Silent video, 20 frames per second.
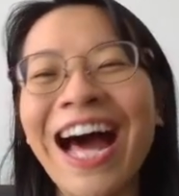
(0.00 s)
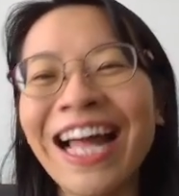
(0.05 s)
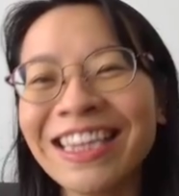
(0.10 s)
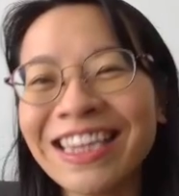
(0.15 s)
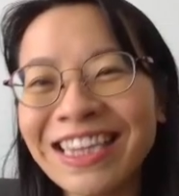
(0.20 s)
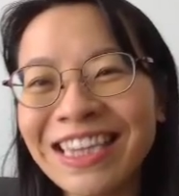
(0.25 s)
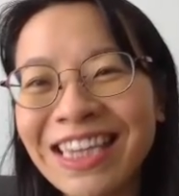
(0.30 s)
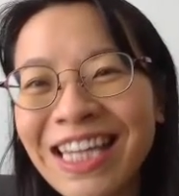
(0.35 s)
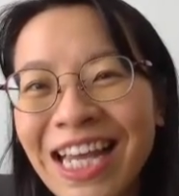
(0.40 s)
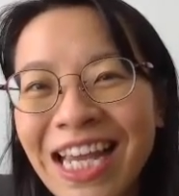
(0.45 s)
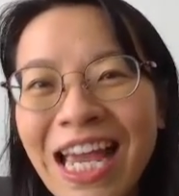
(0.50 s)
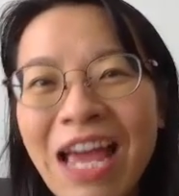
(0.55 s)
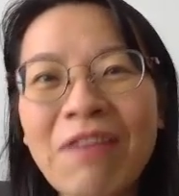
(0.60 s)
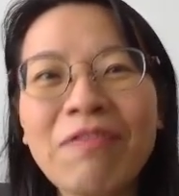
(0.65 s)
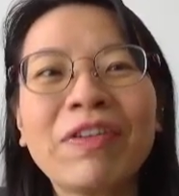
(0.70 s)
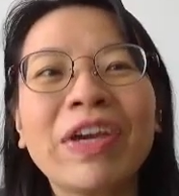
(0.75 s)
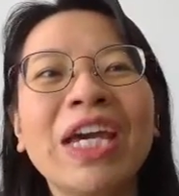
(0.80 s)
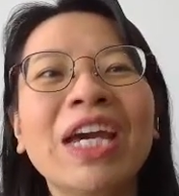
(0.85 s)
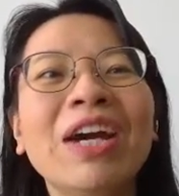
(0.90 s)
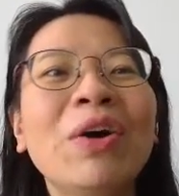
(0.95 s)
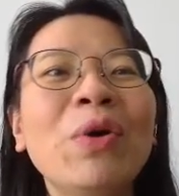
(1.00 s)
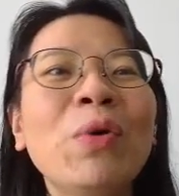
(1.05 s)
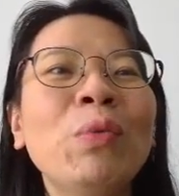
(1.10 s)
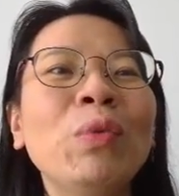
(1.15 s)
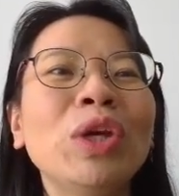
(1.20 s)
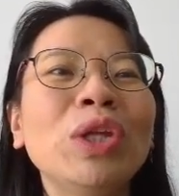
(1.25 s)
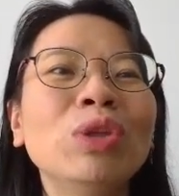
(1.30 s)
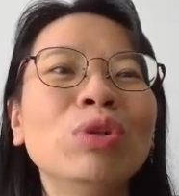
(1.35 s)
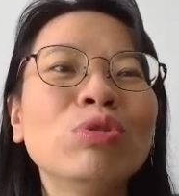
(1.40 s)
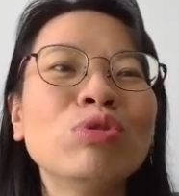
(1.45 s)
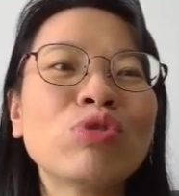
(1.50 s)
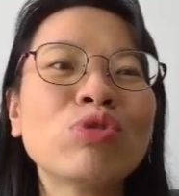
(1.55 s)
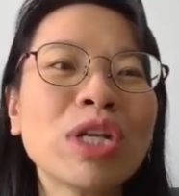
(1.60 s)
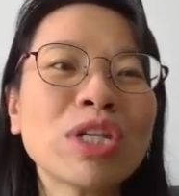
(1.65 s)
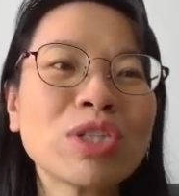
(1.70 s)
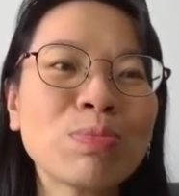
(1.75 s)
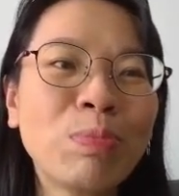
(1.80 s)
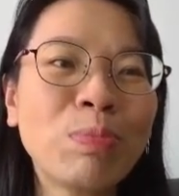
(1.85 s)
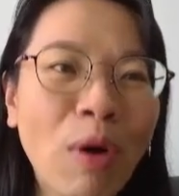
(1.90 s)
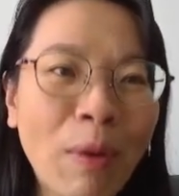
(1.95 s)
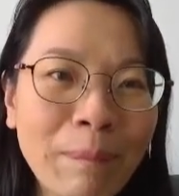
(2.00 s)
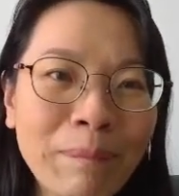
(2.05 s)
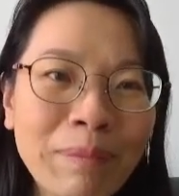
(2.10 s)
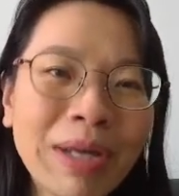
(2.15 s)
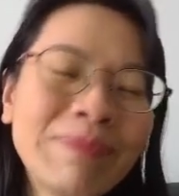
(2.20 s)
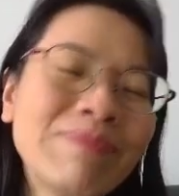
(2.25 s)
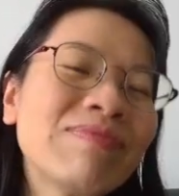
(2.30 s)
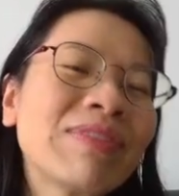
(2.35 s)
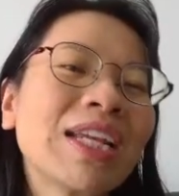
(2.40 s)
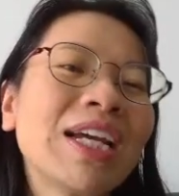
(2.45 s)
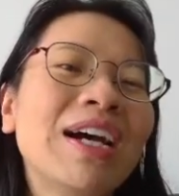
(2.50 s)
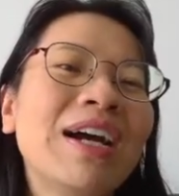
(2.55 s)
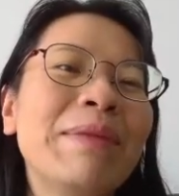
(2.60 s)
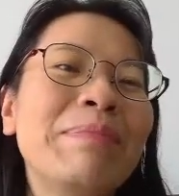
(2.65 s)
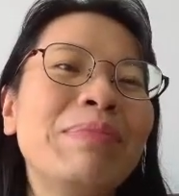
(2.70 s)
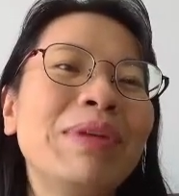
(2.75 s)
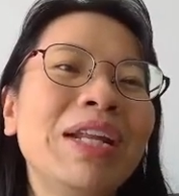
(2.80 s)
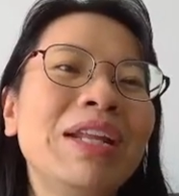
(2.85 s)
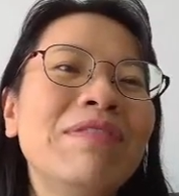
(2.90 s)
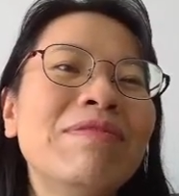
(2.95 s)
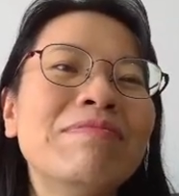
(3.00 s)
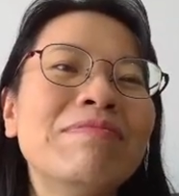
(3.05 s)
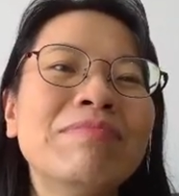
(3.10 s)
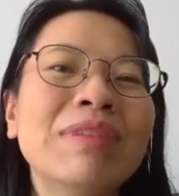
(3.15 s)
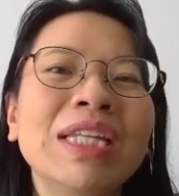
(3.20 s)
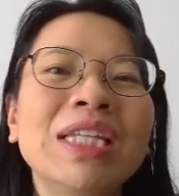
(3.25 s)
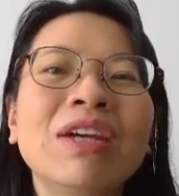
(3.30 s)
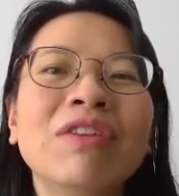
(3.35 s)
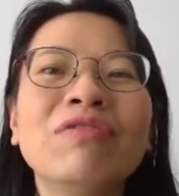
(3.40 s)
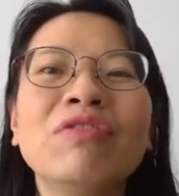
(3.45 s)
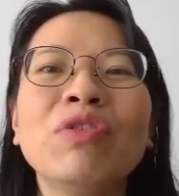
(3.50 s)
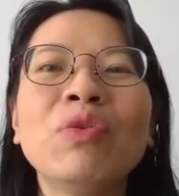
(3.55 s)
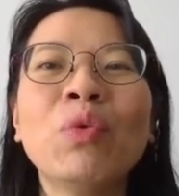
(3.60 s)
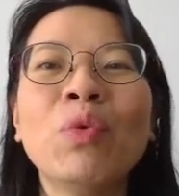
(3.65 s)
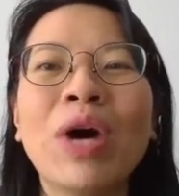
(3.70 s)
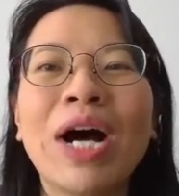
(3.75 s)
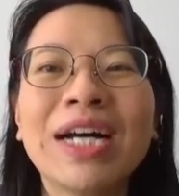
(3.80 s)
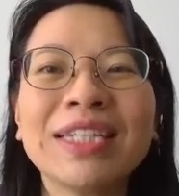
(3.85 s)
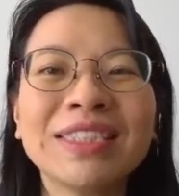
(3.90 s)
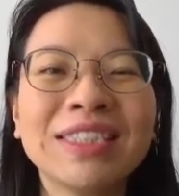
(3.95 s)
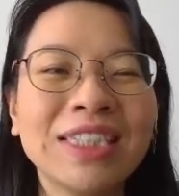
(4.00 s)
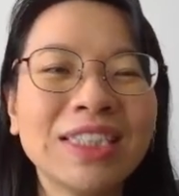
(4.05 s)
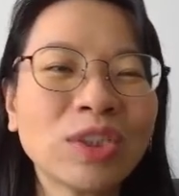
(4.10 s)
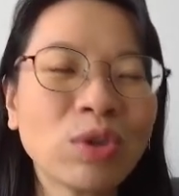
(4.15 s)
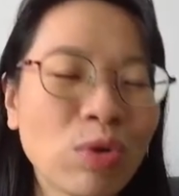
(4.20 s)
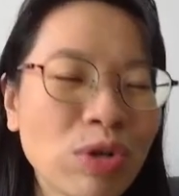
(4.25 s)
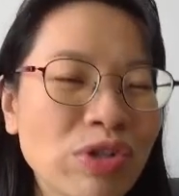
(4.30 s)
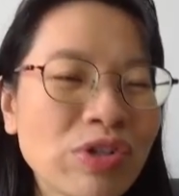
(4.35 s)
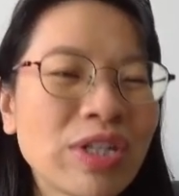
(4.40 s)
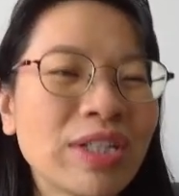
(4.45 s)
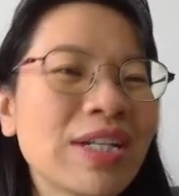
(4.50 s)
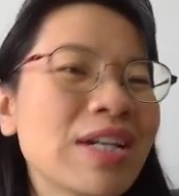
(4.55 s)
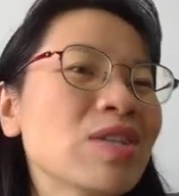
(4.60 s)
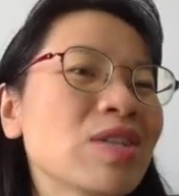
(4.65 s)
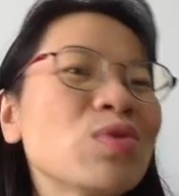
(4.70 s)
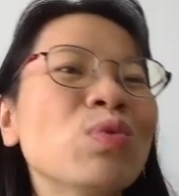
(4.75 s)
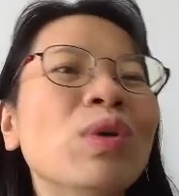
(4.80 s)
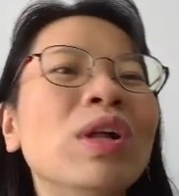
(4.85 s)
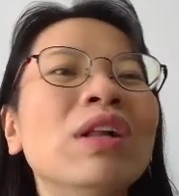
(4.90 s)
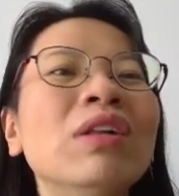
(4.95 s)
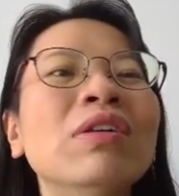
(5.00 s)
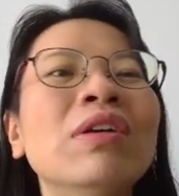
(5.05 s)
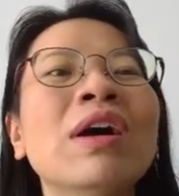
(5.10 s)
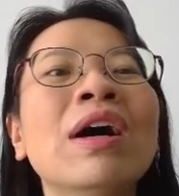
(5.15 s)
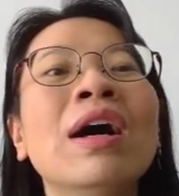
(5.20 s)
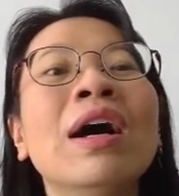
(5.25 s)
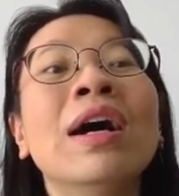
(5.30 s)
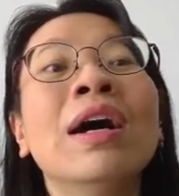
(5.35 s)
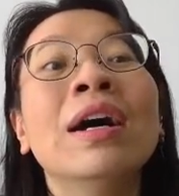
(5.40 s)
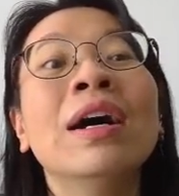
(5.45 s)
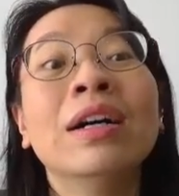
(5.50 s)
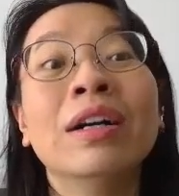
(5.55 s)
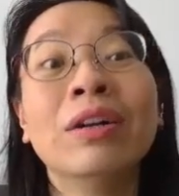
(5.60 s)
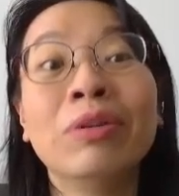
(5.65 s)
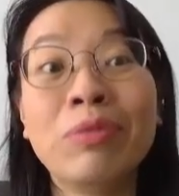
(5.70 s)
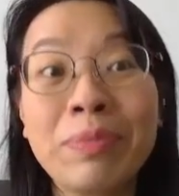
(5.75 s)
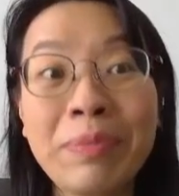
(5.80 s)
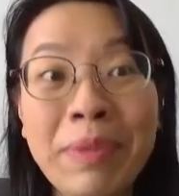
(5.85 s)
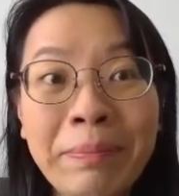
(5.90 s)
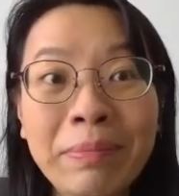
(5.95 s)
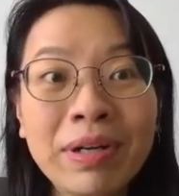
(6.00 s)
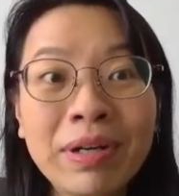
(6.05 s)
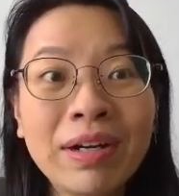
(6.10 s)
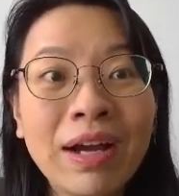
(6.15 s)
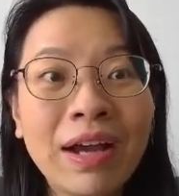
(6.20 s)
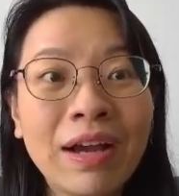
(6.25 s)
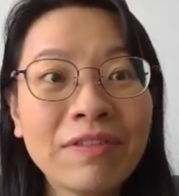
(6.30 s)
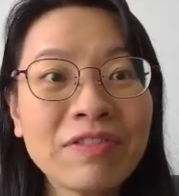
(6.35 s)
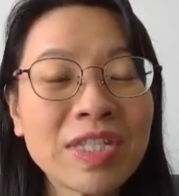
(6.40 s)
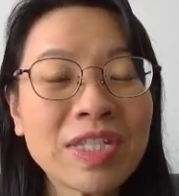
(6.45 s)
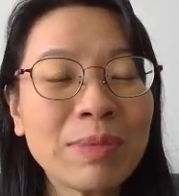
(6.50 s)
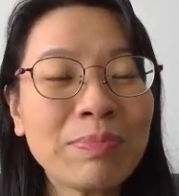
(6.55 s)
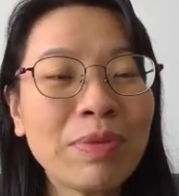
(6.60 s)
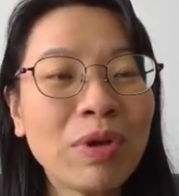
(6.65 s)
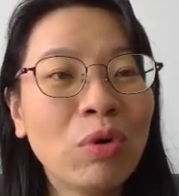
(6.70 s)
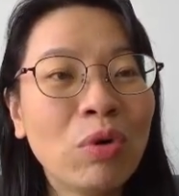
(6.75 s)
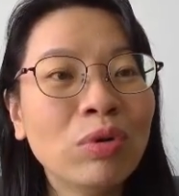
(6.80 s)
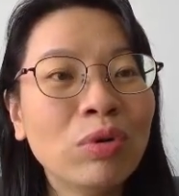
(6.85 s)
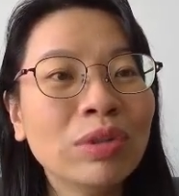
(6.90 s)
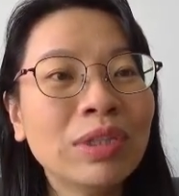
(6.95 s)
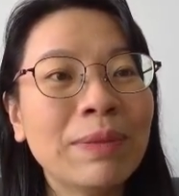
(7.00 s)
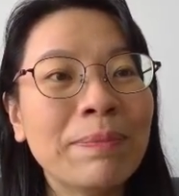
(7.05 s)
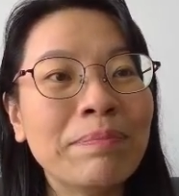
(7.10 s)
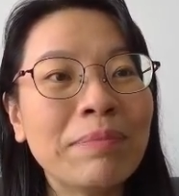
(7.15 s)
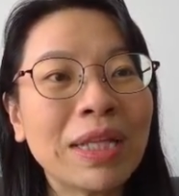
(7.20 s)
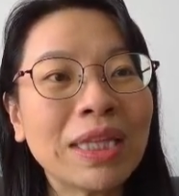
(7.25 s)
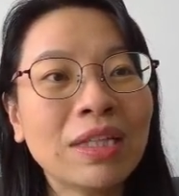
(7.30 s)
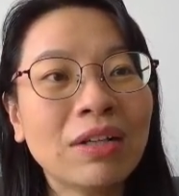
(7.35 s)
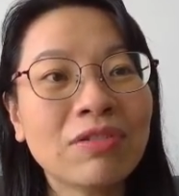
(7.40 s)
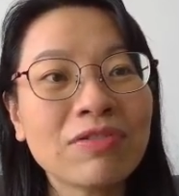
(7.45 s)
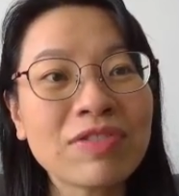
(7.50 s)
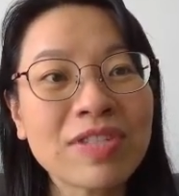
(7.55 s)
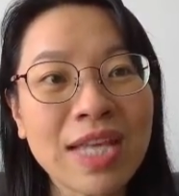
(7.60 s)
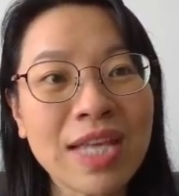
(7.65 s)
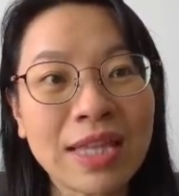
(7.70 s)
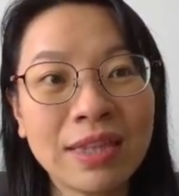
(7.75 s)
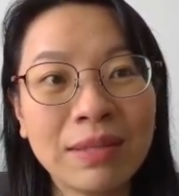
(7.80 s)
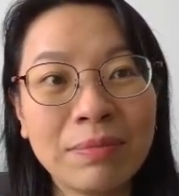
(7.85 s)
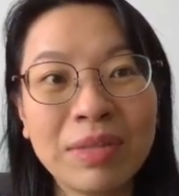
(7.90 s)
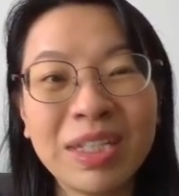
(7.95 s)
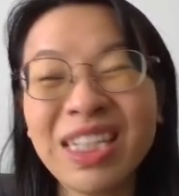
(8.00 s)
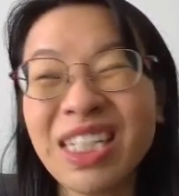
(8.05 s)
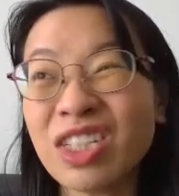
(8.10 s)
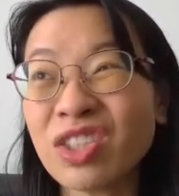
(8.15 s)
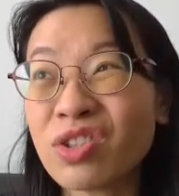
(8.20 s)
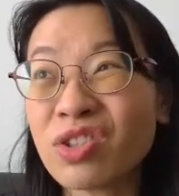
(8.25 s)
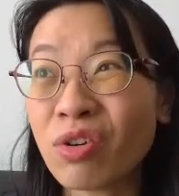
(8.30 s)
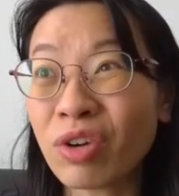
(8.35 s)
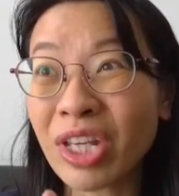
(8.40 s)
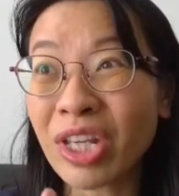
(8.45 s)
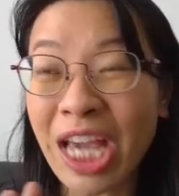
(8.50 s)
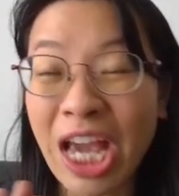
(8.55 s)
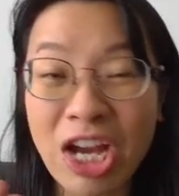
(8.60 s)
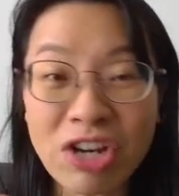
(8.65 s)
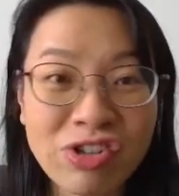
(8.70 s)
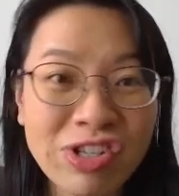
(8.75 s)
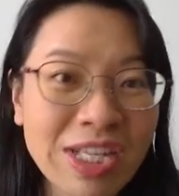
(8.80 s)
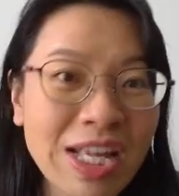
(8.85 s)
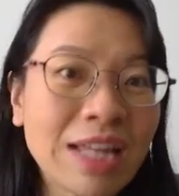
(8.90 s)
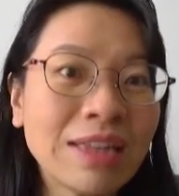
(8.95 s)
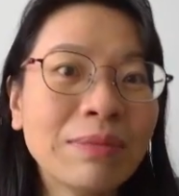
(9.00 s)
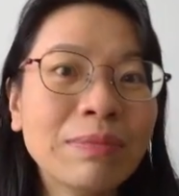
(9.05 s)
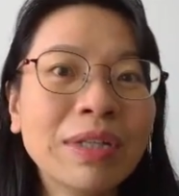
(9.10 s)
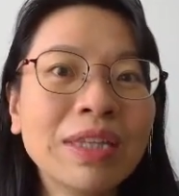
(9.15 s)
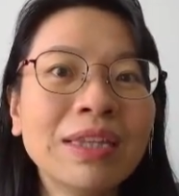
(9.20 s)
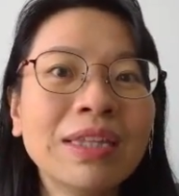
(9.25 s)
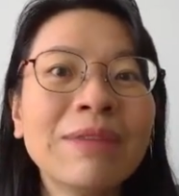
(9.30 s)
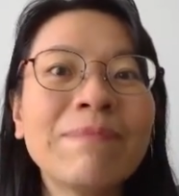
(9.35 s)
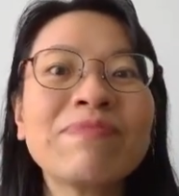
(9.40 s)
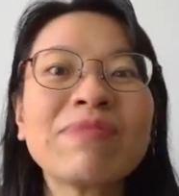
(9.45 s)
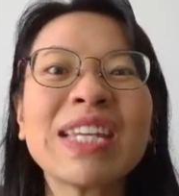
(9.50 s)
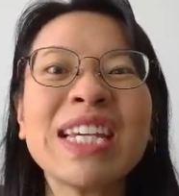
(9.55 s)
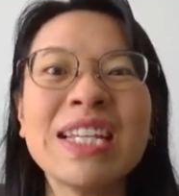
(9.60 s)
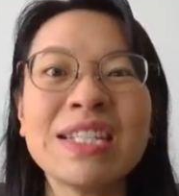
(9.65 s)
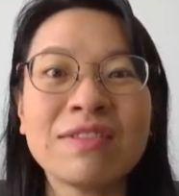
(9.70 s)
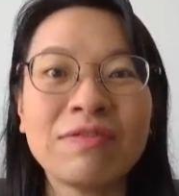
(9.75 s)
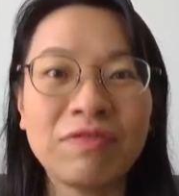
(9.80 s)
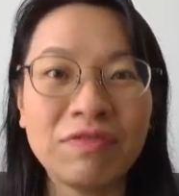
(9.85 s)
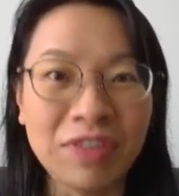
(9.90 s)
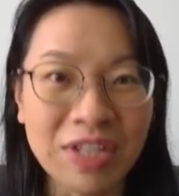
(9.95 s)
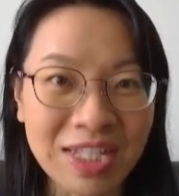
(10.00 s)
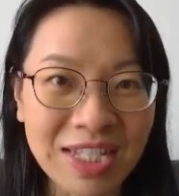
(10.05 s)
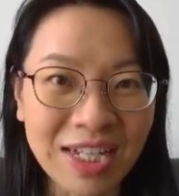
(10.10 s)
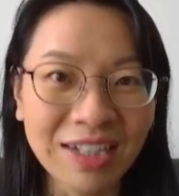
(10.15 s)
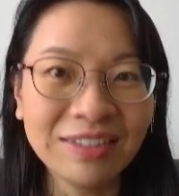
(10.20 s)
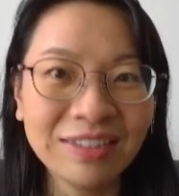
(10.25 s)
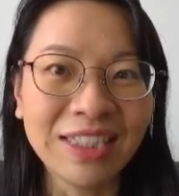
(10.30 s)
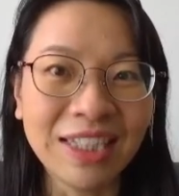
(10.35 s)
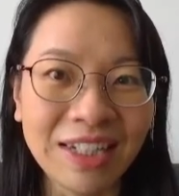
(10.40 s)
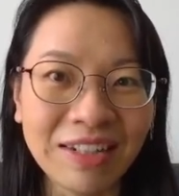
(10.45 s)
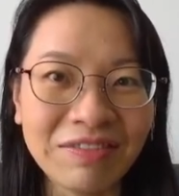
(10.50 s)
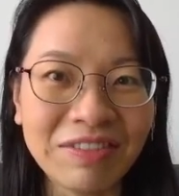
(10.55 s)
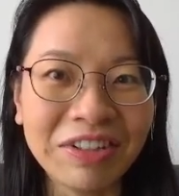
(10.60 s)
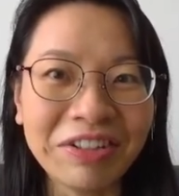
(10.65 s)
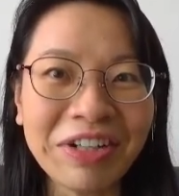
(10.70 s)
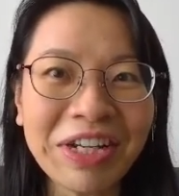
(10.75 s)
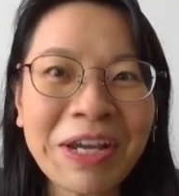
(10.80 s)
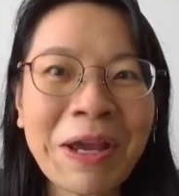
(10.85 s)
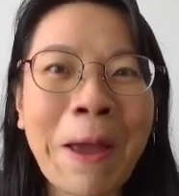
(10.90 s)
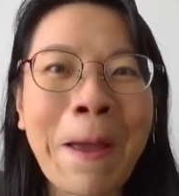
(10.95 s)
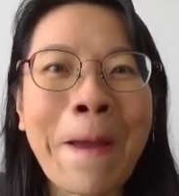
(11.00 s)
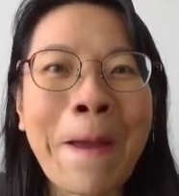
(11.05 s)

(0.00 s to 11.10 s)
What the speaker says: Unlike FKL, we don't trade spot month. I believe many of you will ask this question as well. Remember, FCPO, the method of settlement is not cash settlement, it's physical delivery.